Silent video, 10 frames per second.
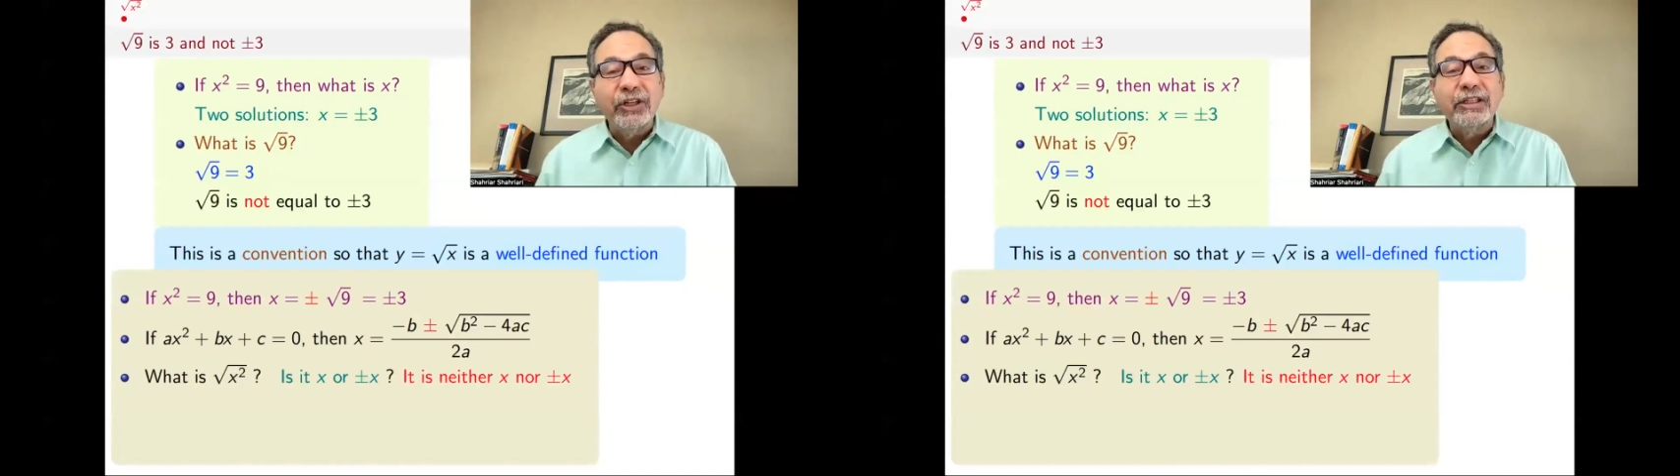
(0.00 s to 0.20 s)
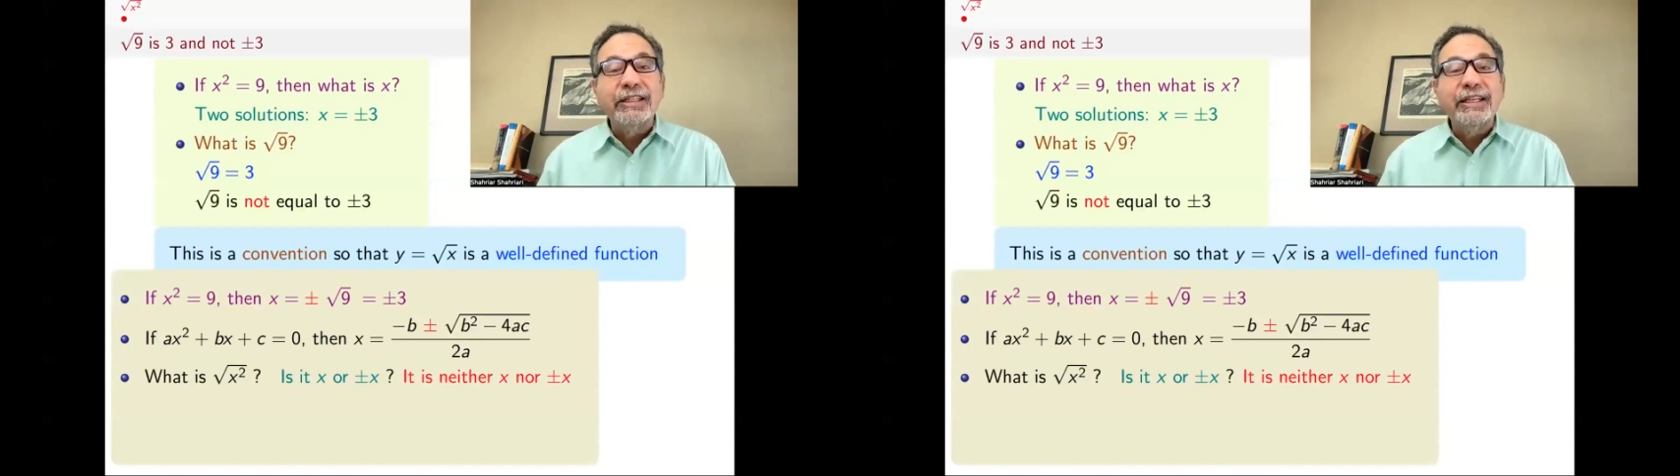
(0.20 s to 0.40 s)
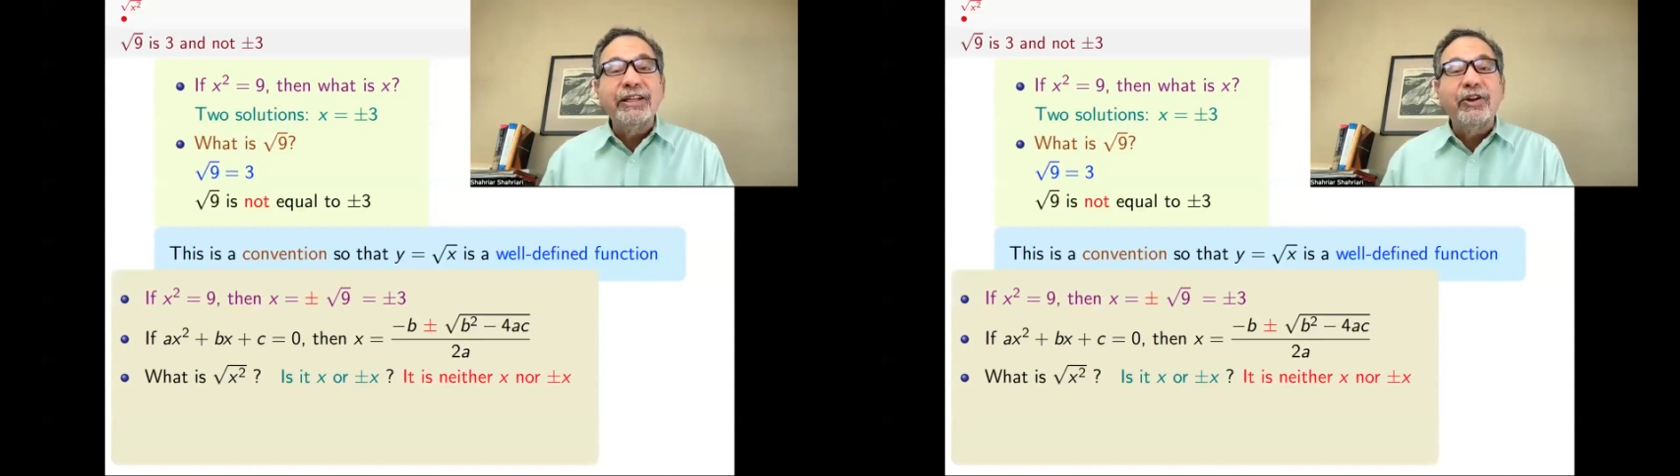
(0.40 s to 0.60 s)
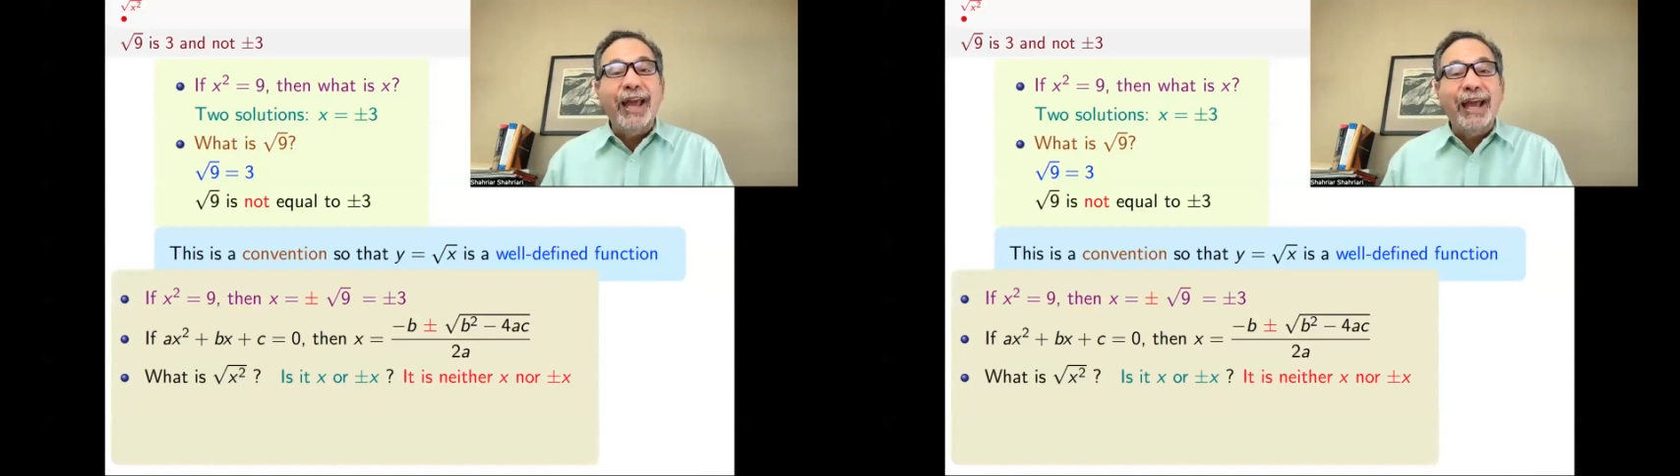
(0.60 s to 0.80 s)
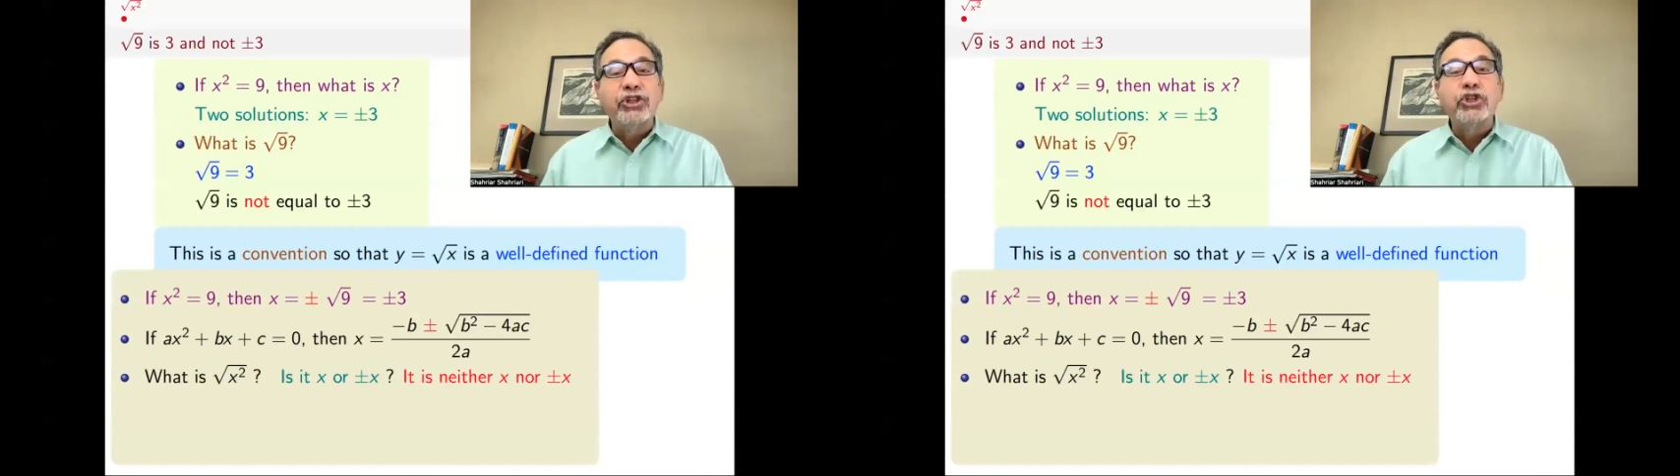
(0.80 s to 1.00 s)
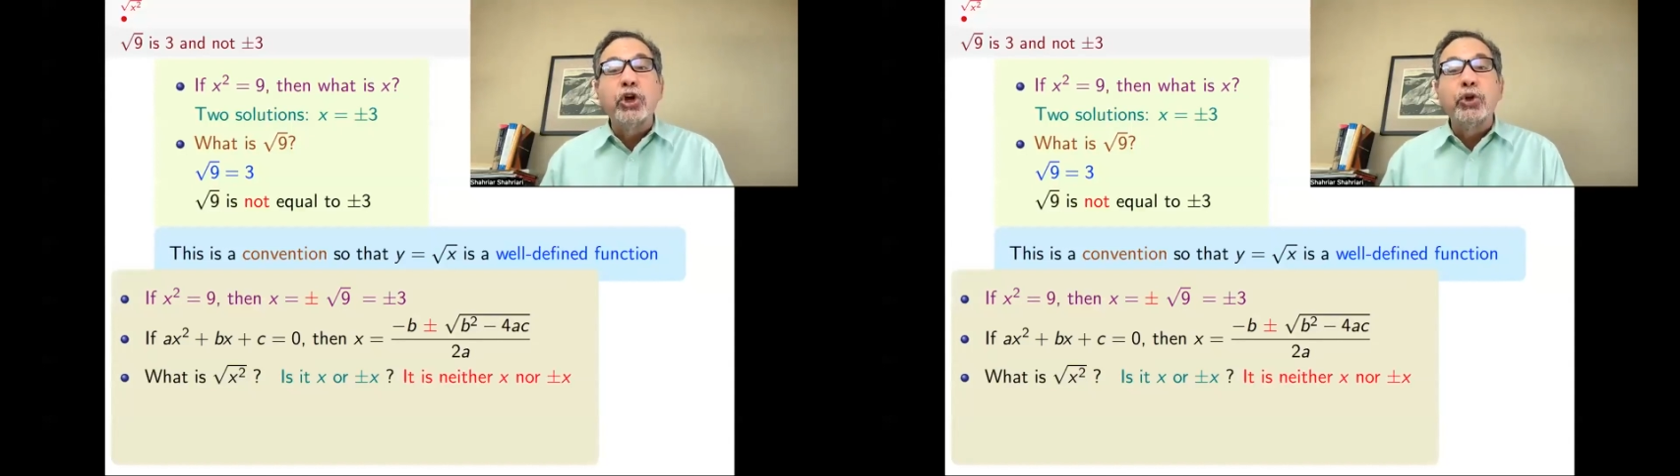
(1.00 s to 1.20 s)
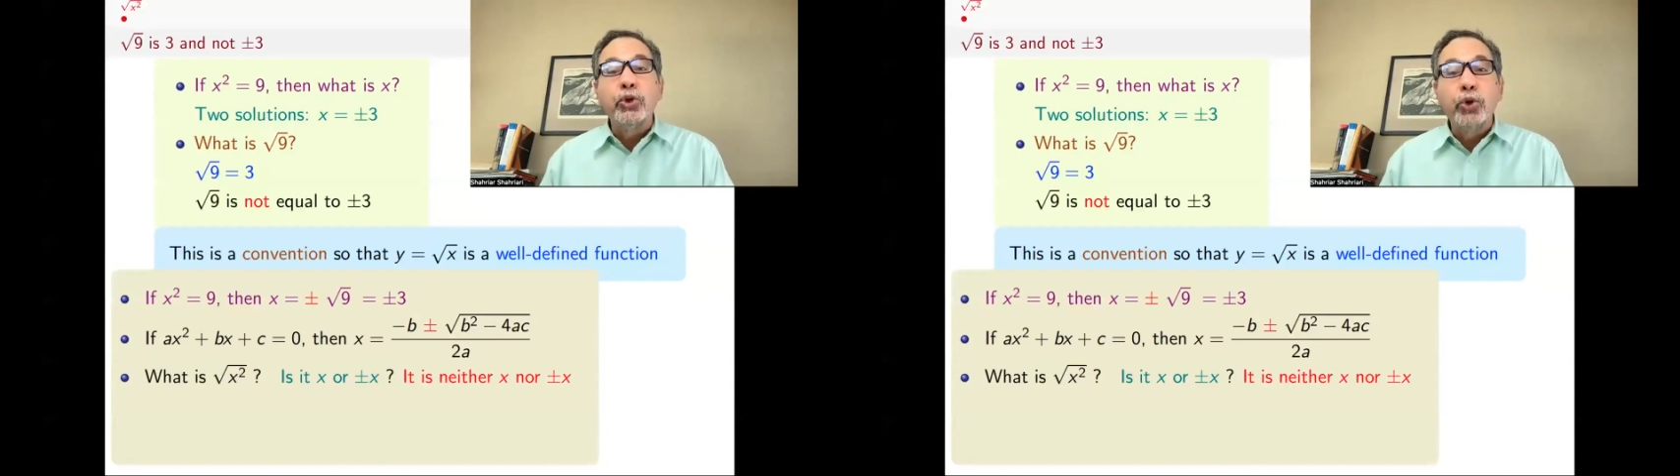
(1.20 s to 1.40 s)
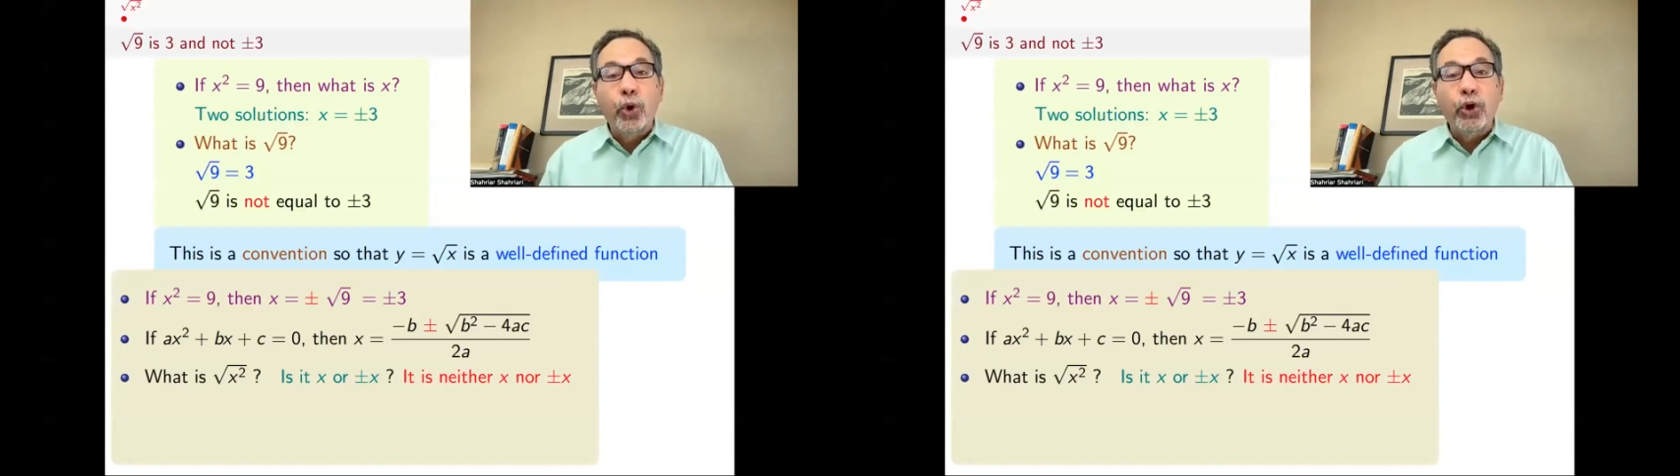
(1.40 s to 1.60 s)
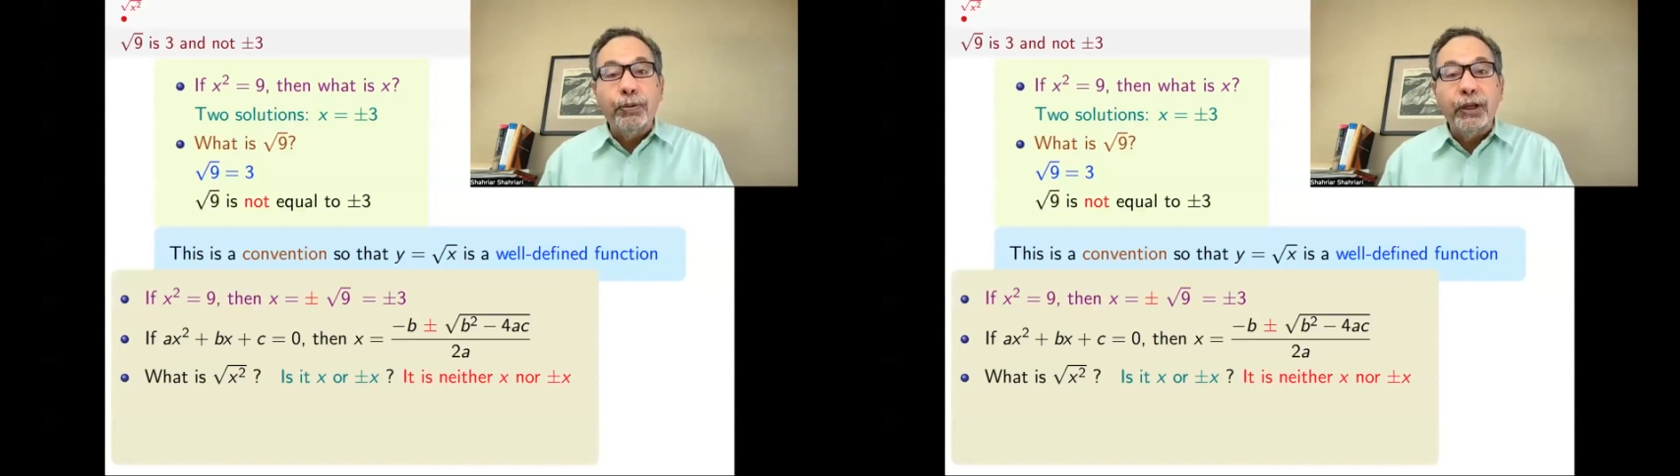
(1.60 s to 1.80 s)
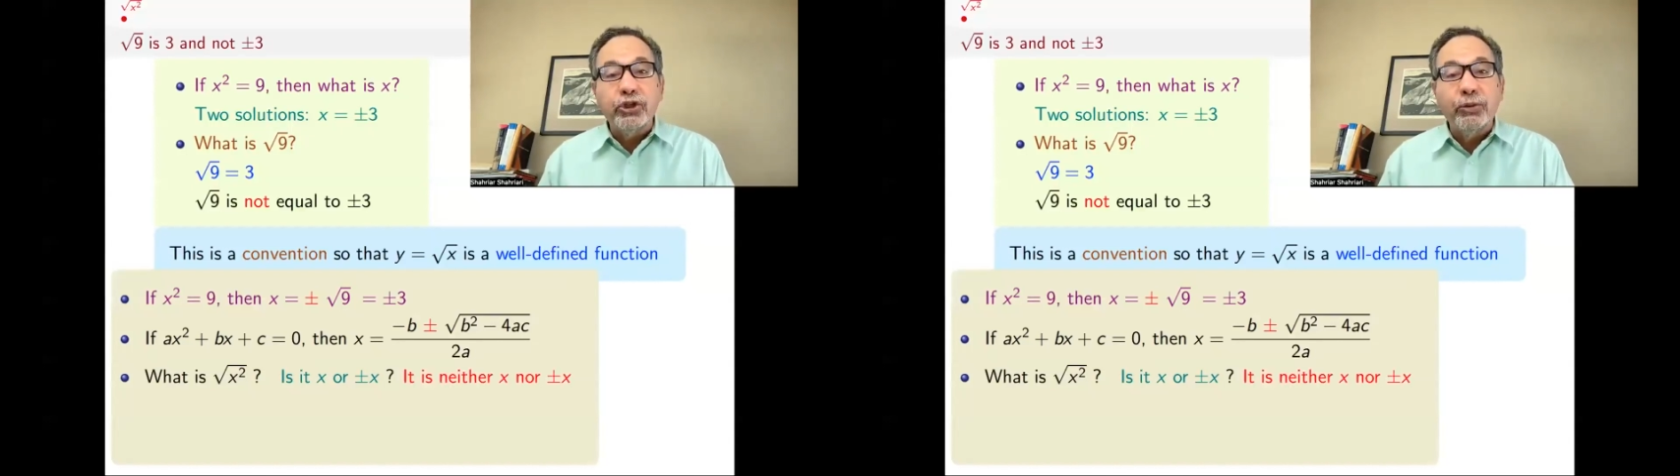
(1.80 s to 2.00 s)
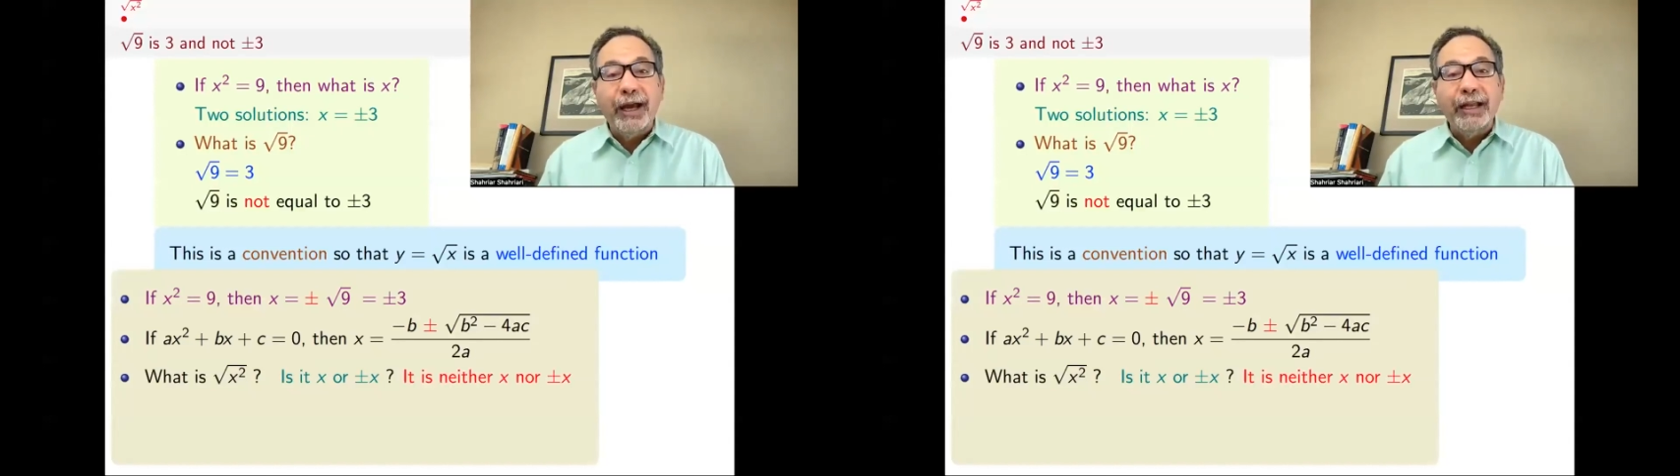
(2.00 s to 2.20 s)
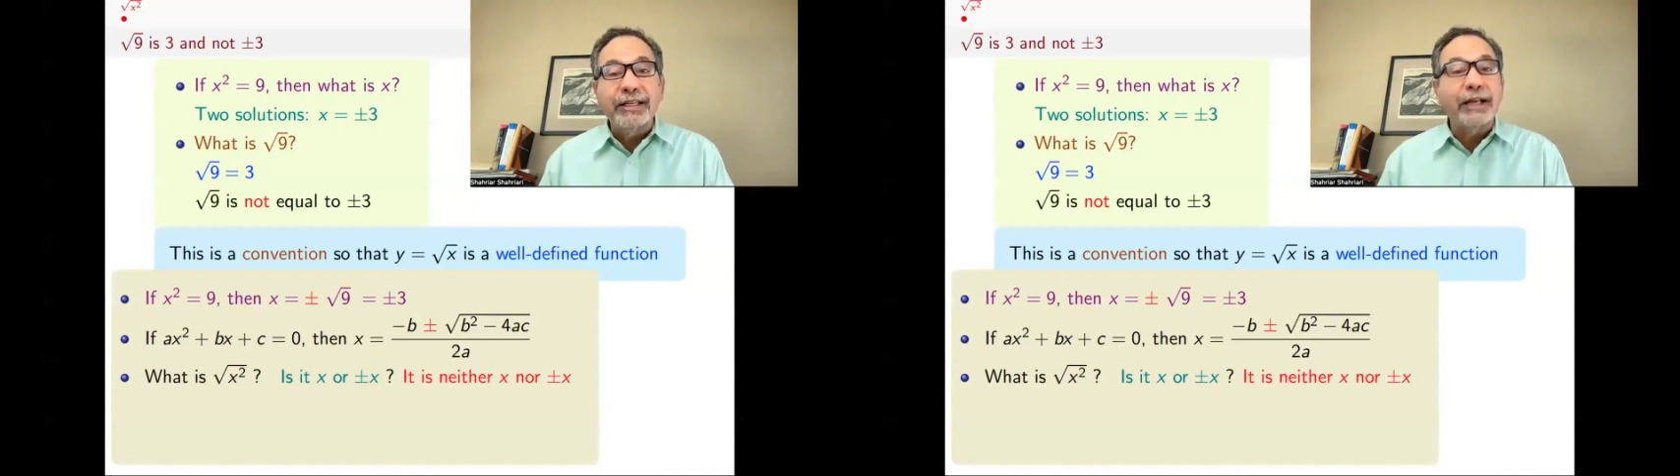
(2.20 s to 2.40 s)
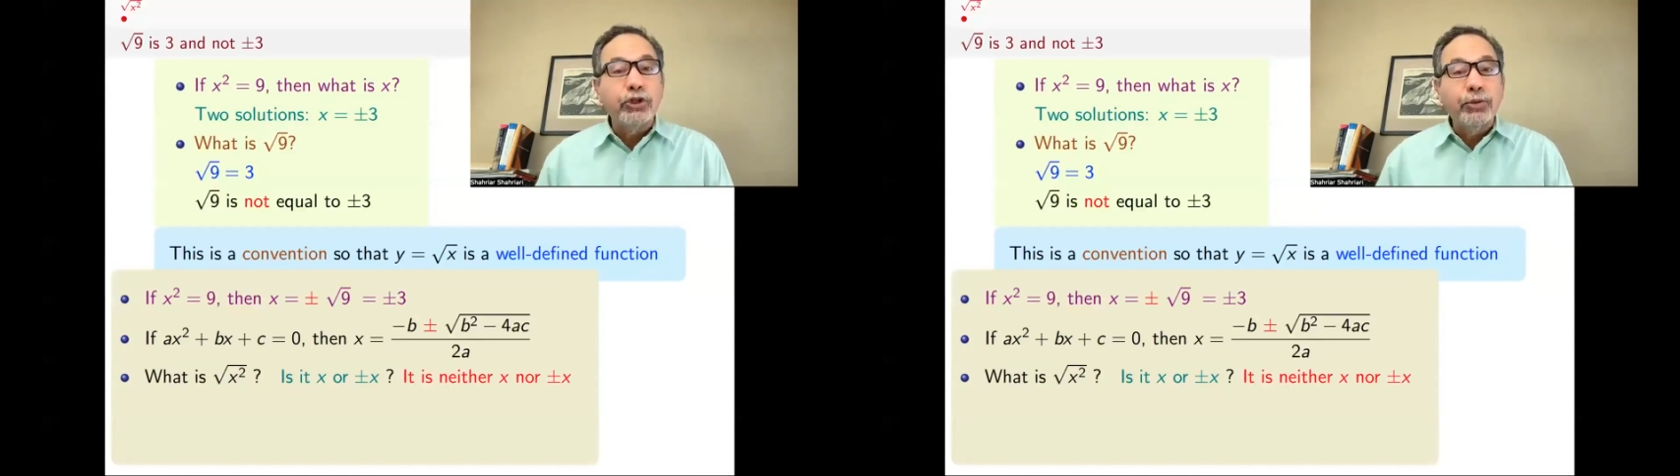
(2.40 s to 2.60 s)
It's neither x nor plus or minus x.